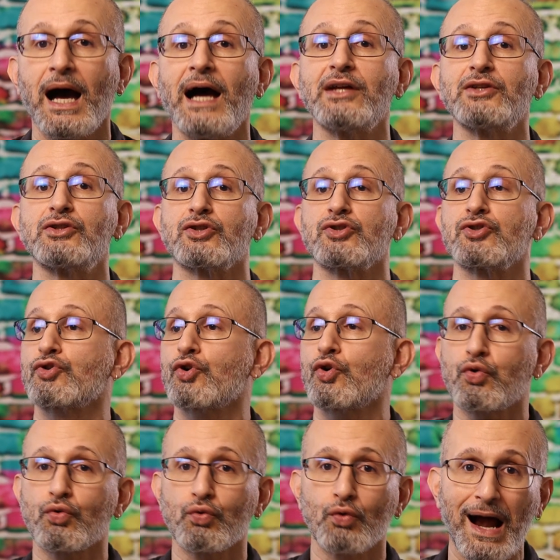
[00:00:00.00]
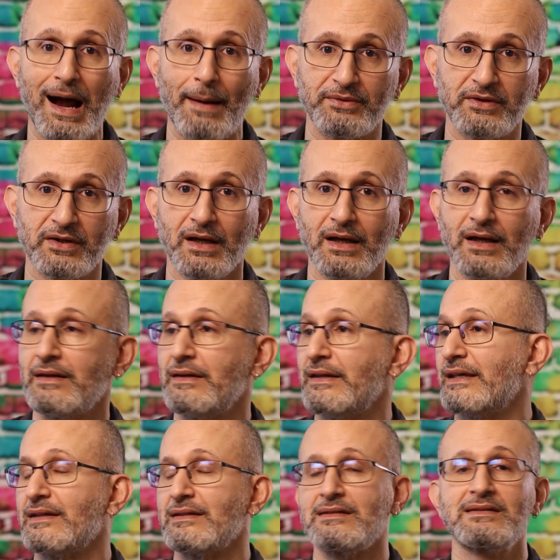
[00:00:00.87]
I just cropped
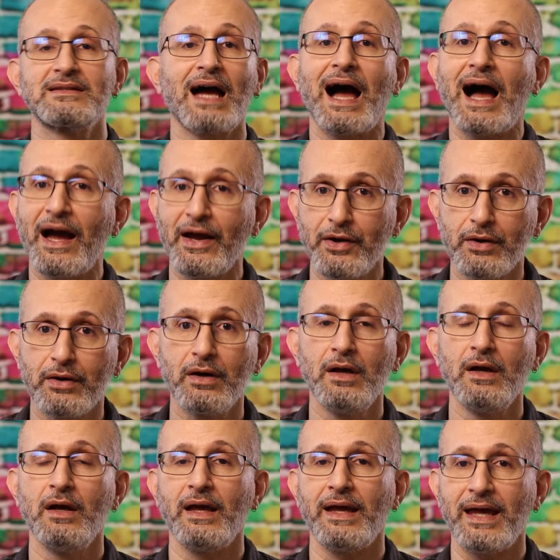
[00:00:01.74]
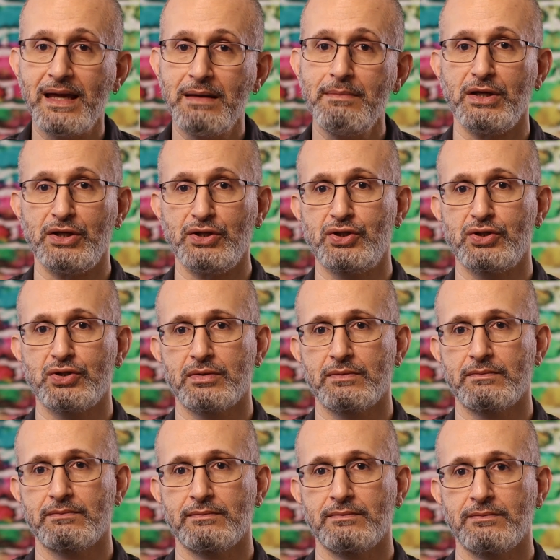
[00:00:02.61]
the entire image.
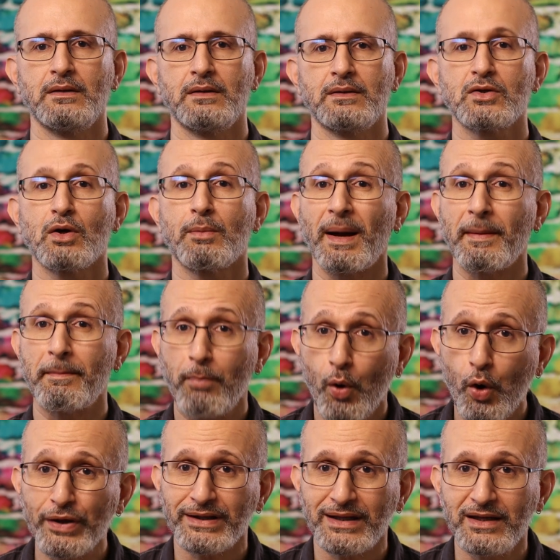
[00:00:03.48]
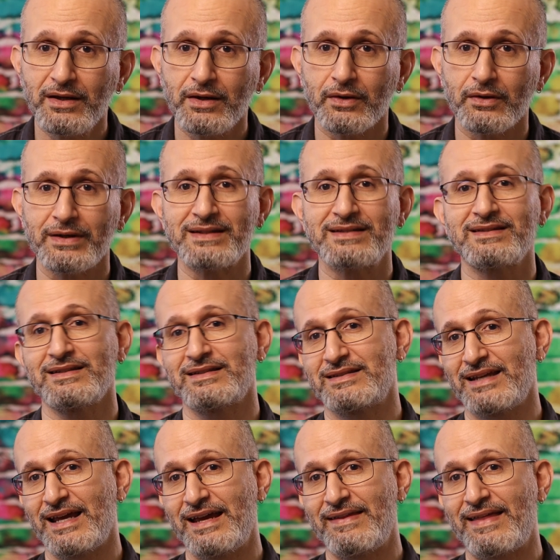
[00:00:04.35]
So my point here is to
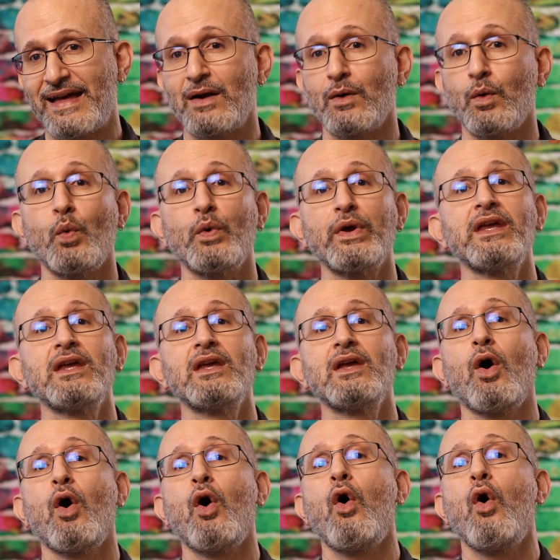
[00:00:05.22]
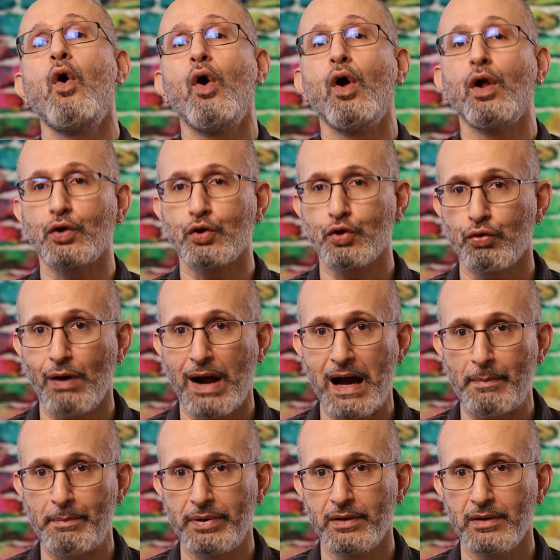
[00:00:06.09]
say that we all
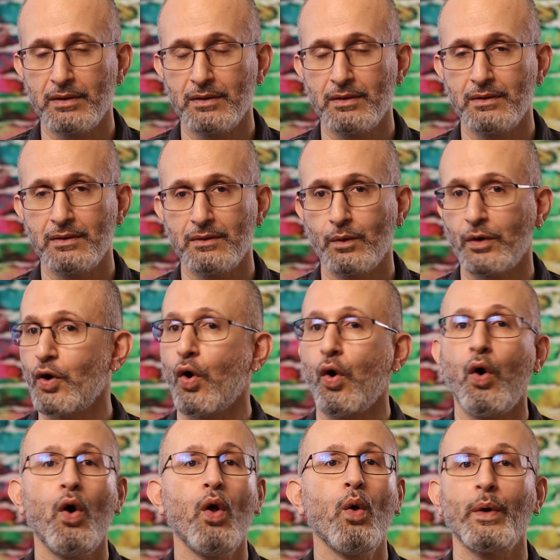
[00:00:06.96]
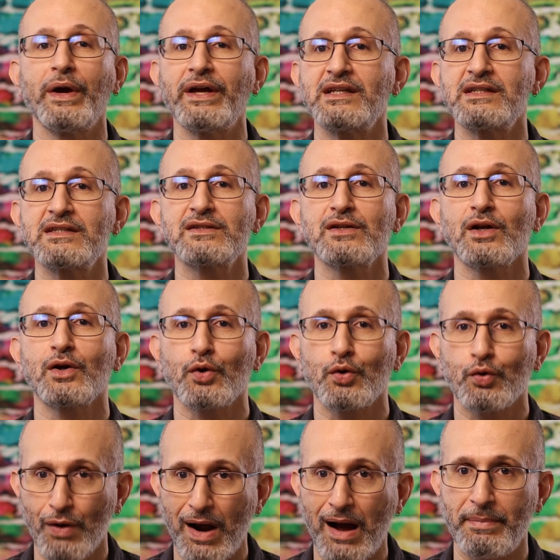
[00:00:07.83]
crop. We're always
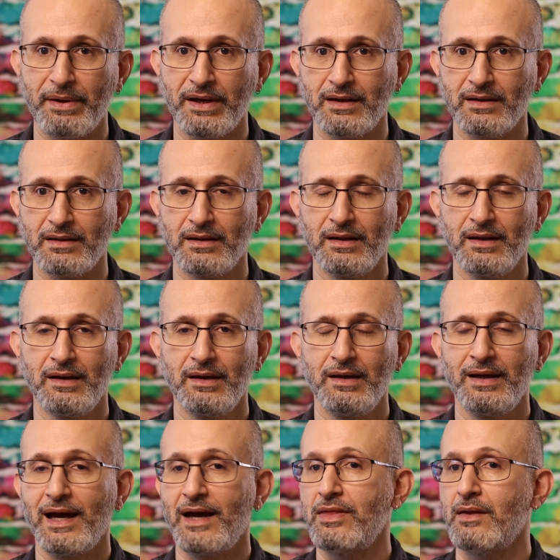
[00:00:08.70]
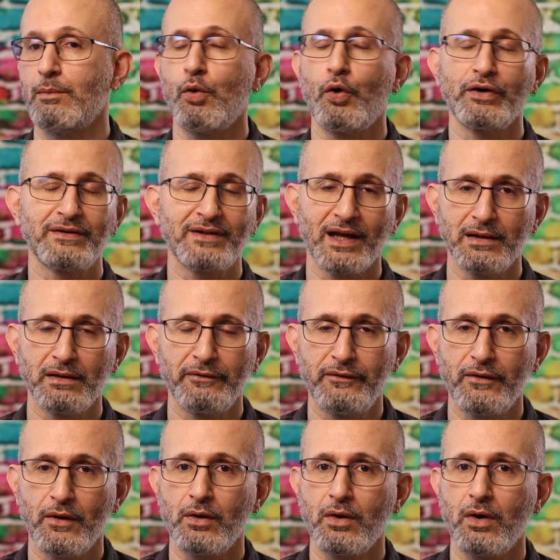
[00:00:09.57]
cropping. And the more
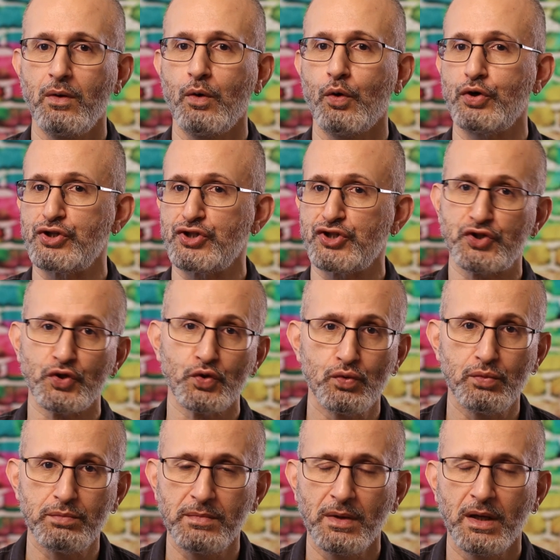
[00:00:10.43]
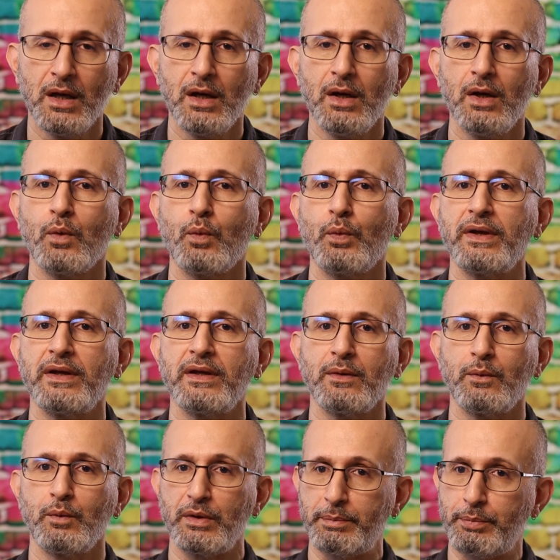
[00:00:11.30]
telephoto or zoom
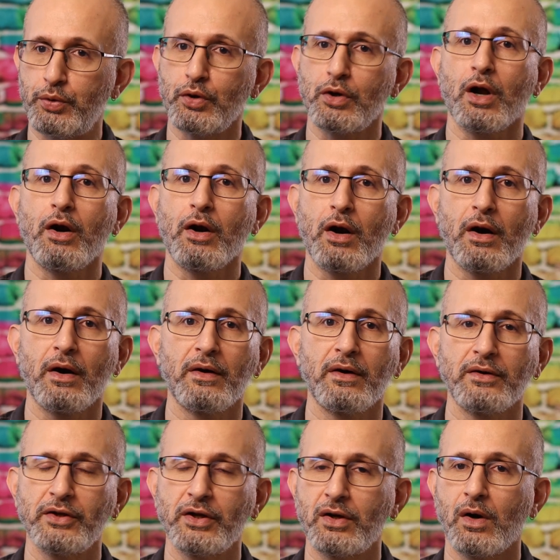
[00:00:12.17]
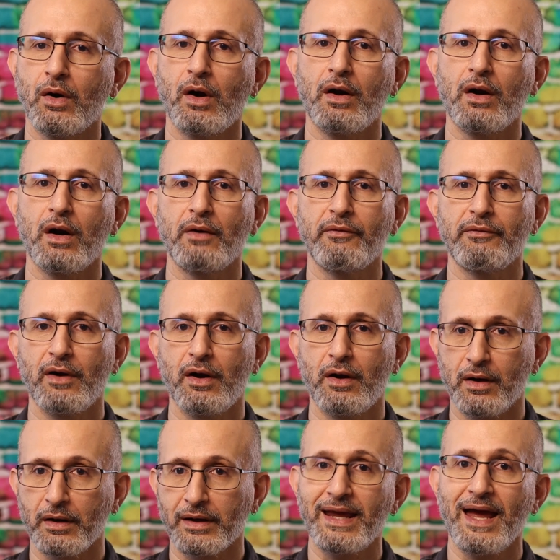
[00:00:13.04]
we put on our,
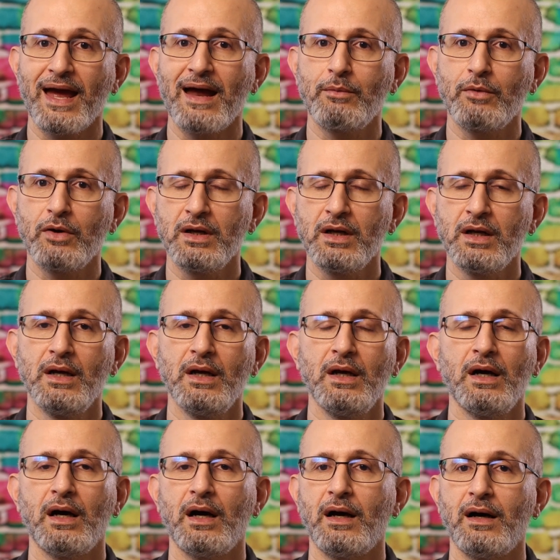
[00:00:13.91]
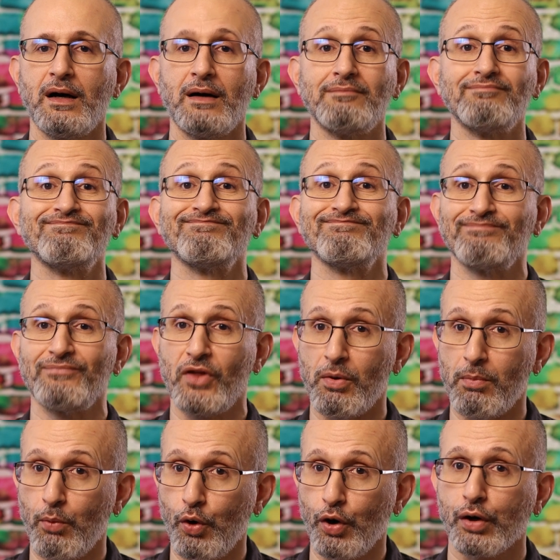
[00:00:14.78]
on our camera,
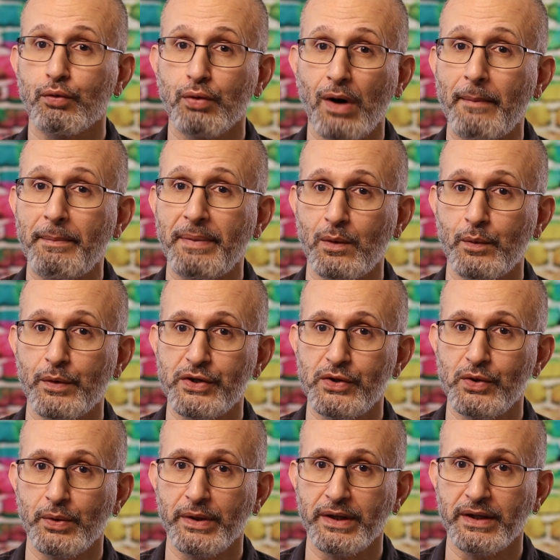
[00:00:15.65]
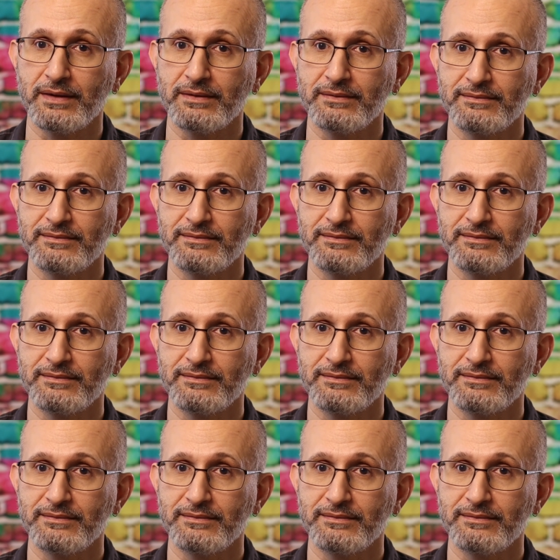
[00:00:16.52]
the more cropping we're doing.